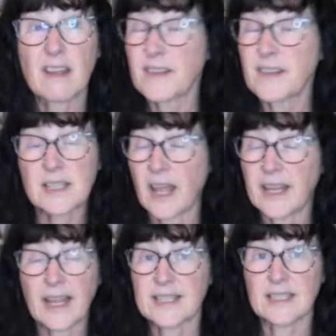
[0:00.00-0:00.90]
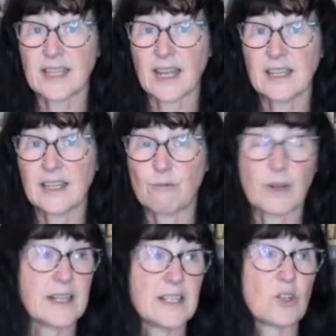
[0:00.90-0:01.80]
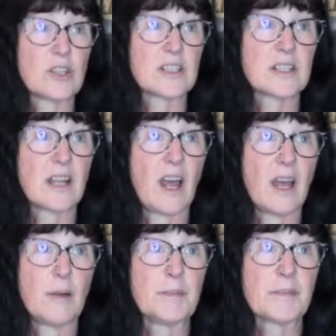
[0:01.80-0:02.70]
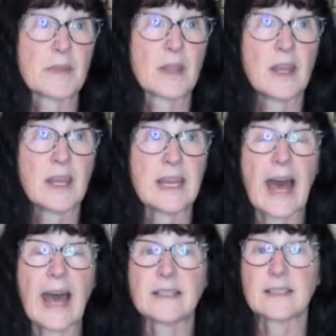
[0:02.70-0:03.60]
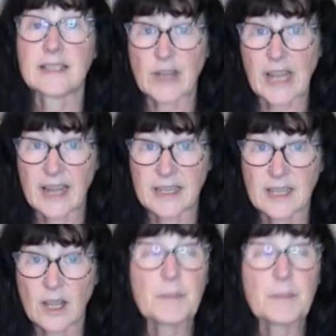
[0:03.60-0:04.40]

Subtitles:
Feels like yesterday. It really does. He had liver cancer,